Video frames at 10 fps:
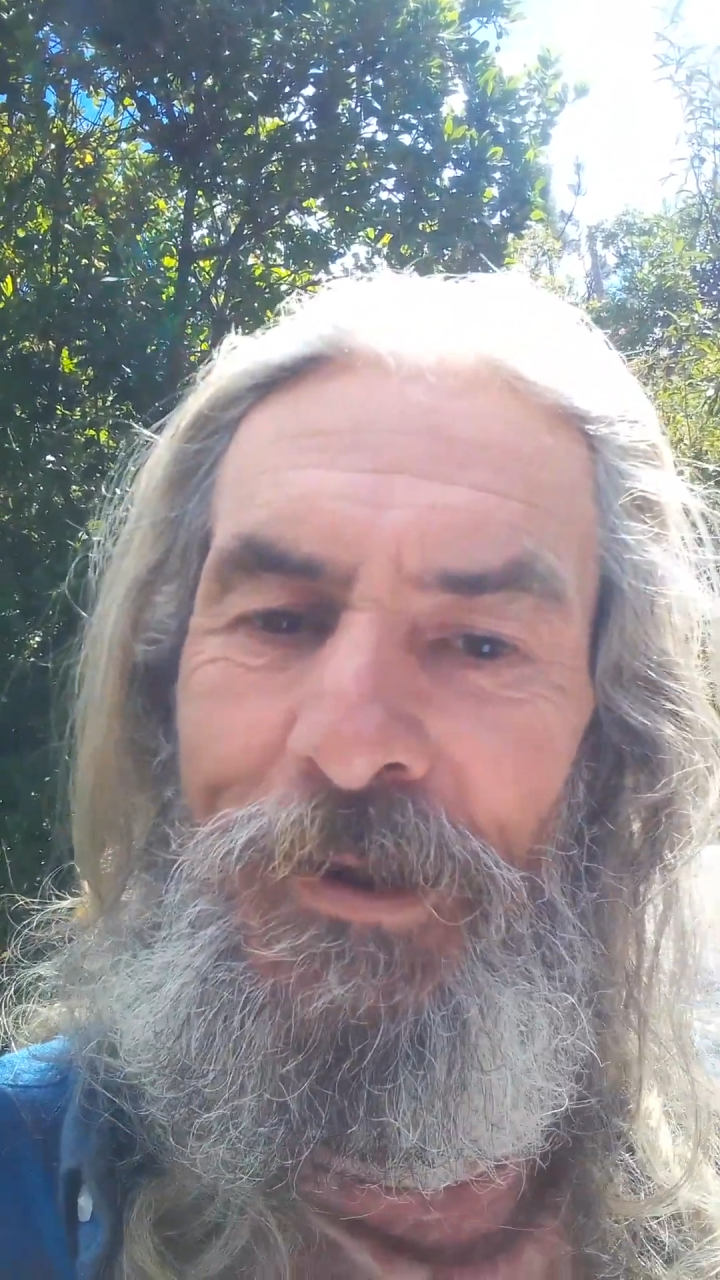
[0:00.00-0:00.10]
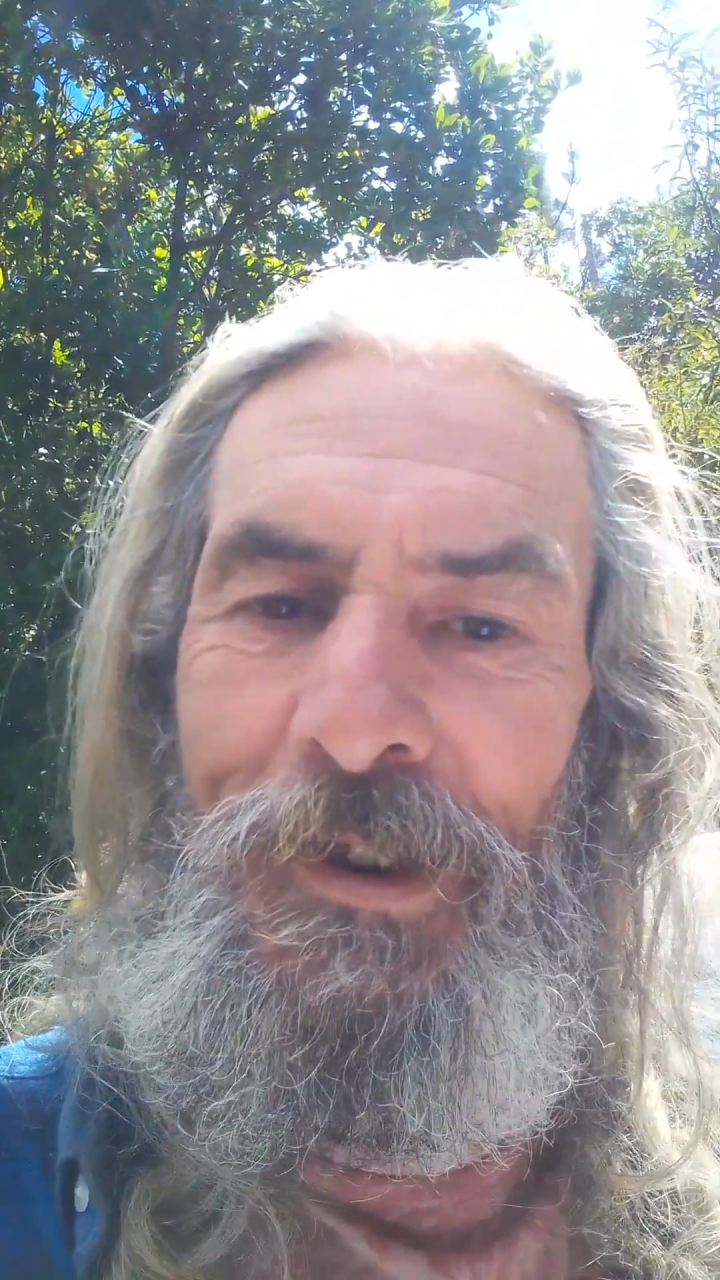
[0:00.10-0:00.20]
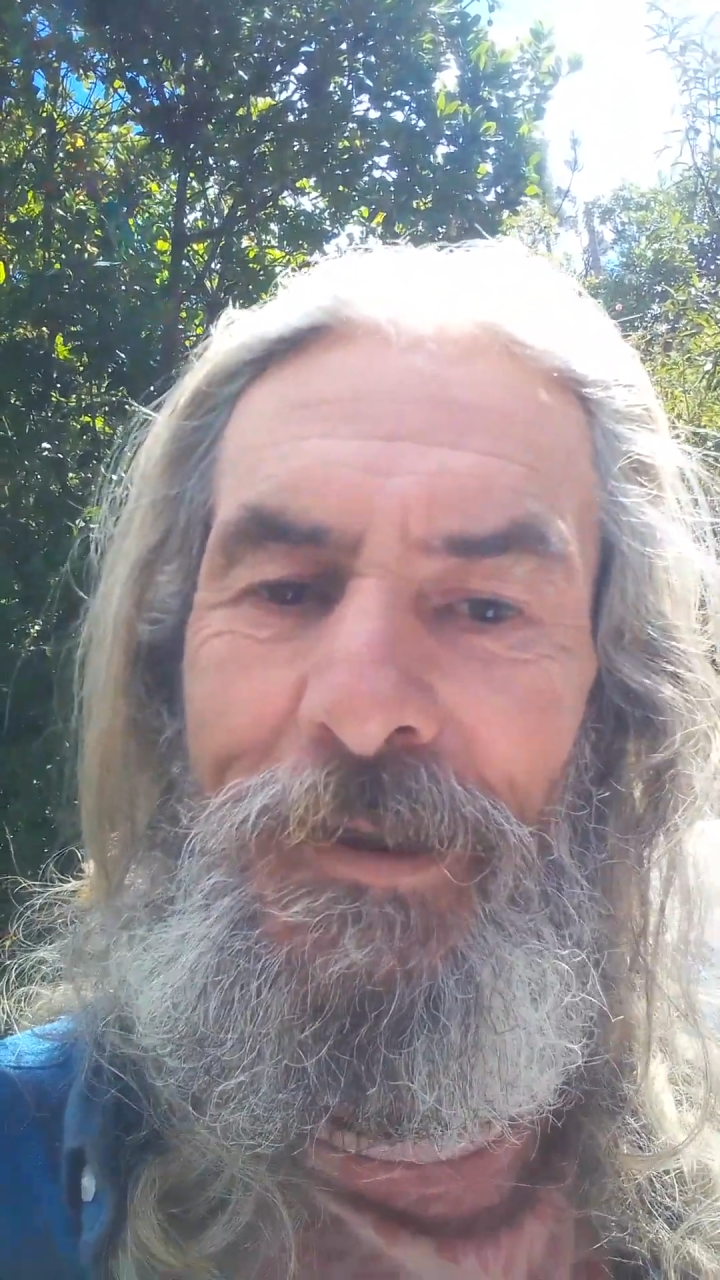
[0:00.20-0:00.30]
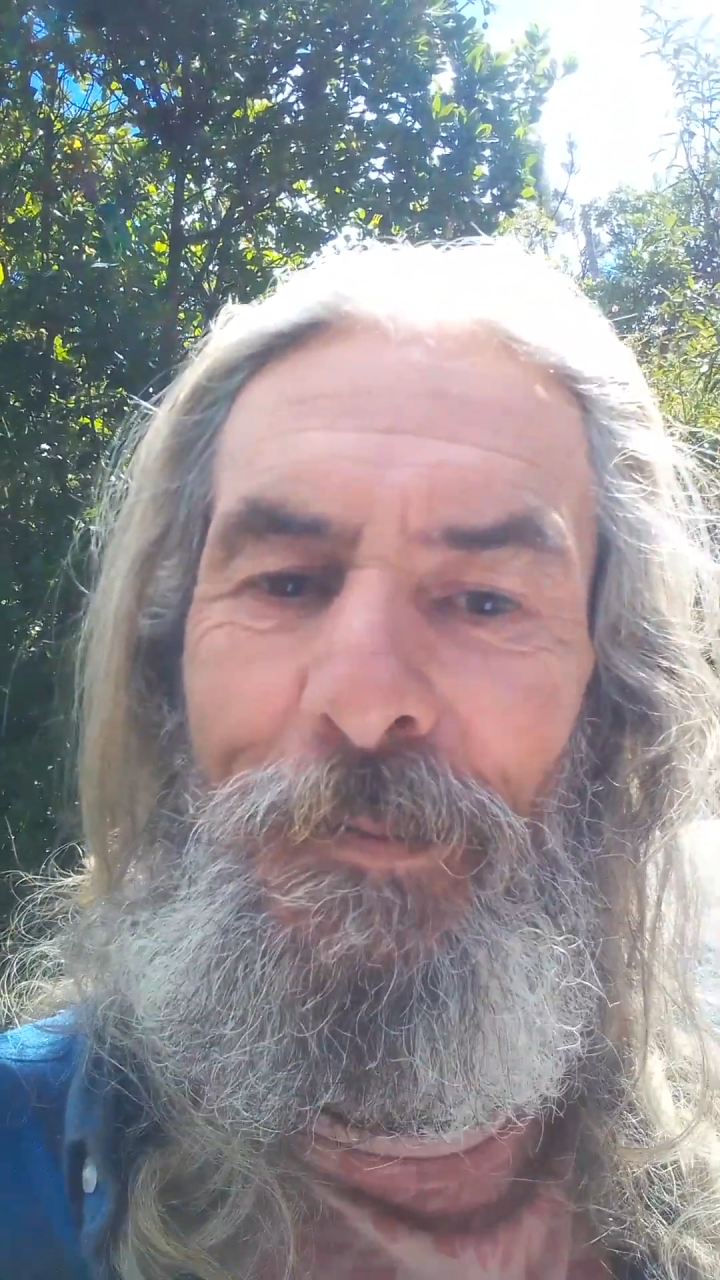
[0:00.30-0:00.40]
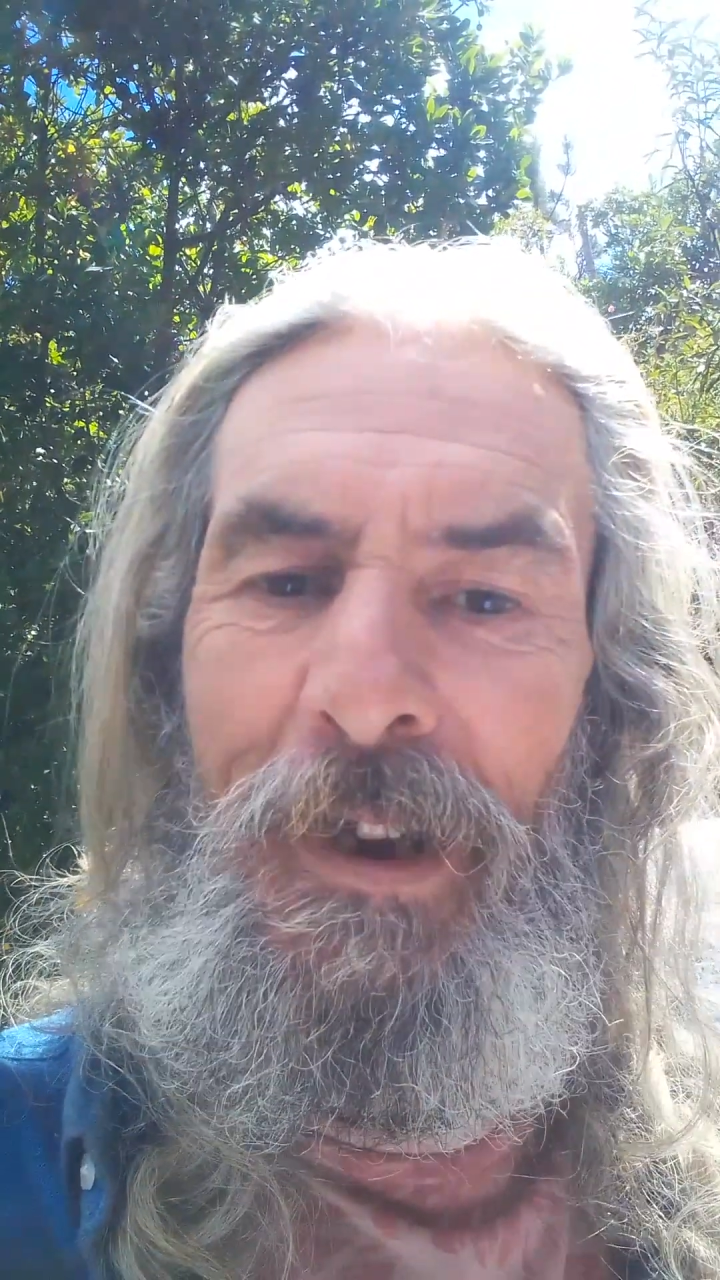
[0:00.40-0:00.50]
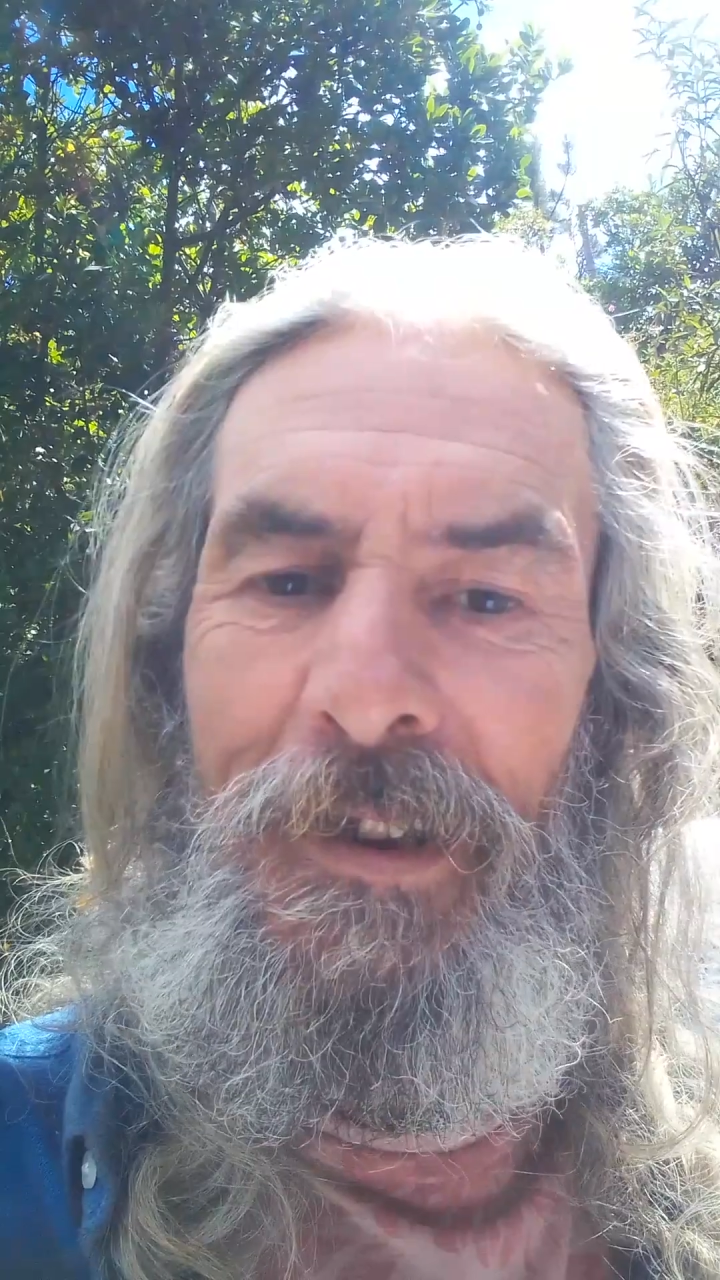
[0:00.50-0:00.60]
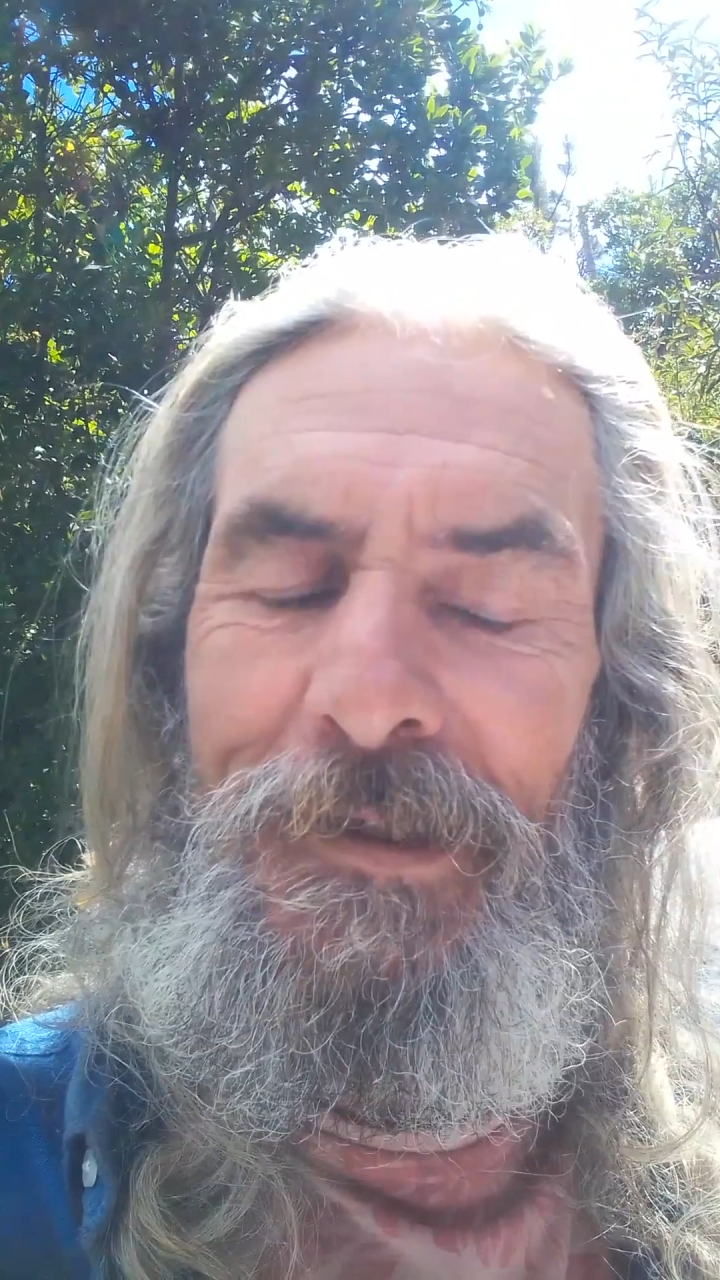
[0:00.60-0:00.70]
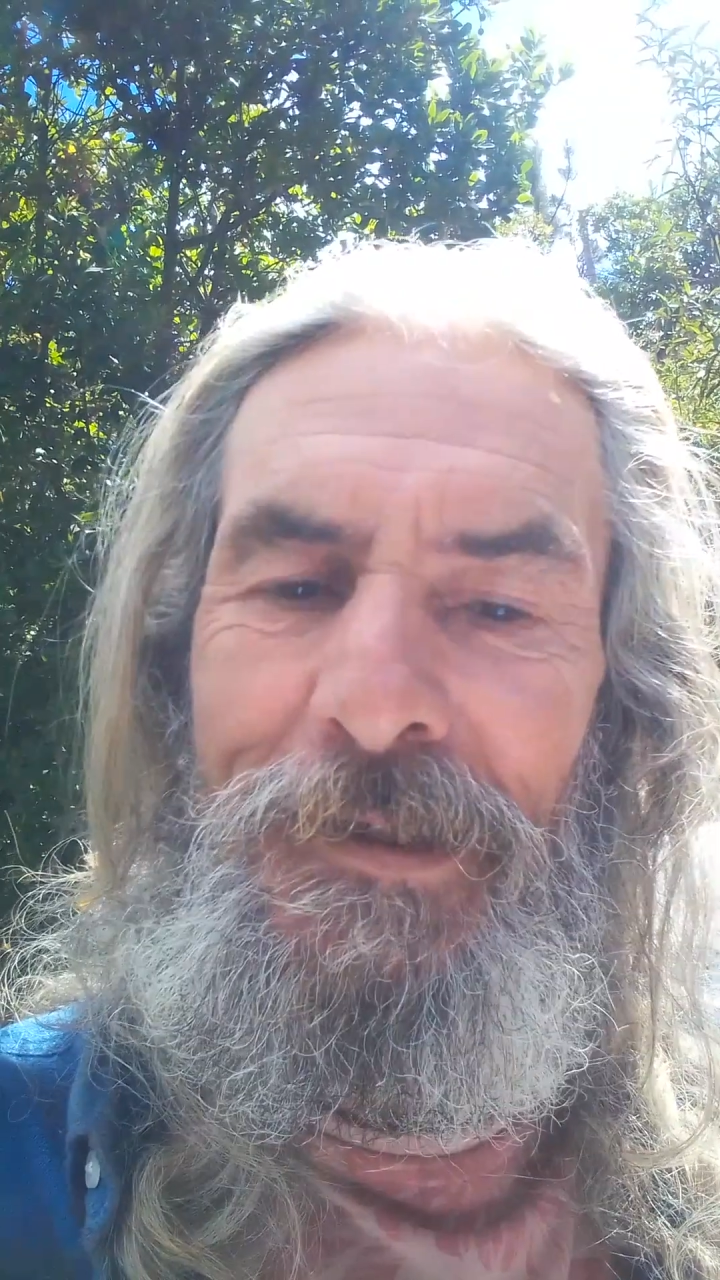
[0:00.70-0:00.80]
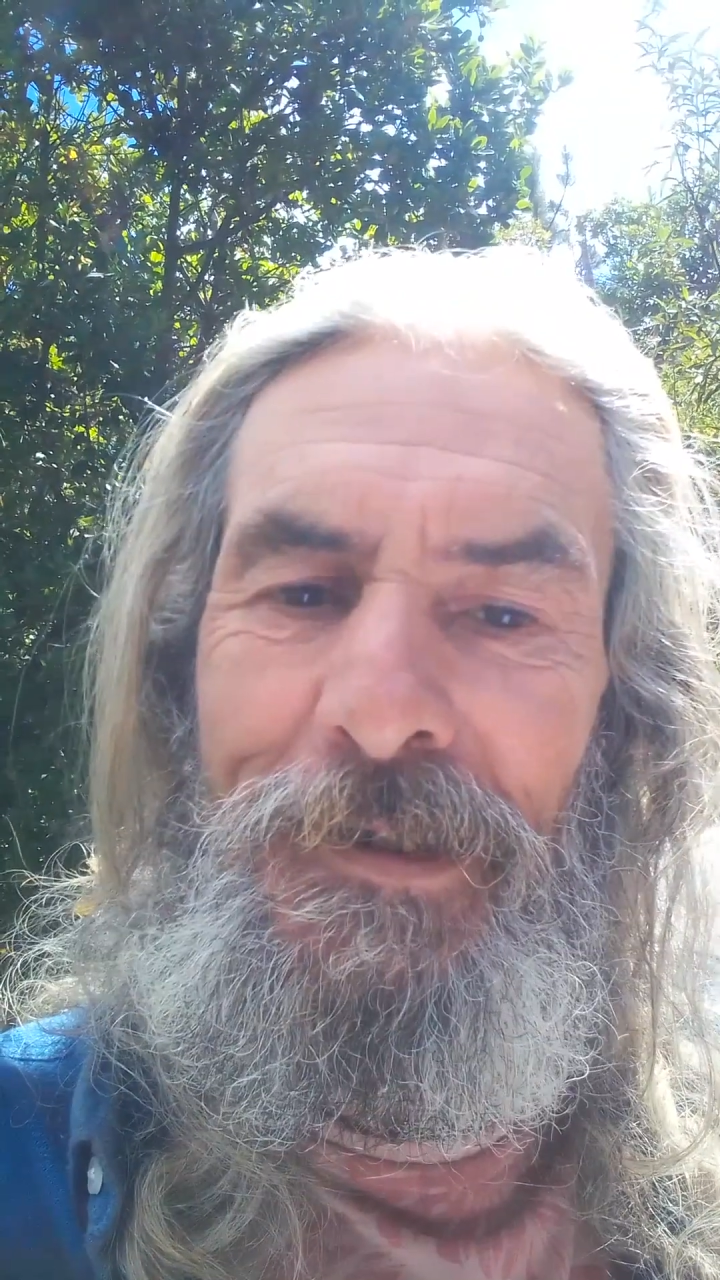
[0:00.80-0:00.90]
is met